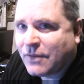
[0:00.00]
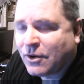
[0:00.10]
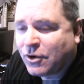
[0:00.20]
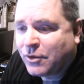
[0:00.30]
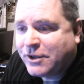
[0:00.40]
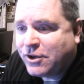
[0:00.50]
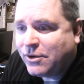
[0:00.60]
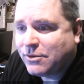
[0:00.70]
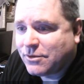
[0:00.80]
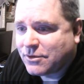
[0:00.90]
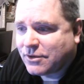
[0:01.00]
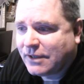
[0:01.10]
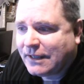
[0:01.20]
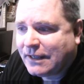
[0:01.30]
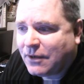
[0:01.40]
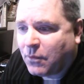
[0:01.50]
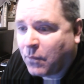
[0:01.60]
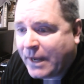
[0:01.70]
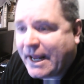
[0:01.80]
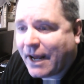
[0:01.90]
Who do we choose?
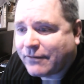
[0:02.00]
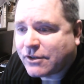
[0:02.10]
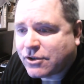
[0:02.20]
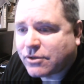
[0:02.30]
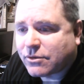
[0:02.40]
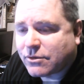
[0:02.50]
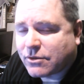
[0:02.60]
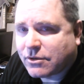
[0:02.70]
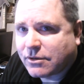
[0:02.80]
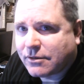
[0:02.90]
We have to choose.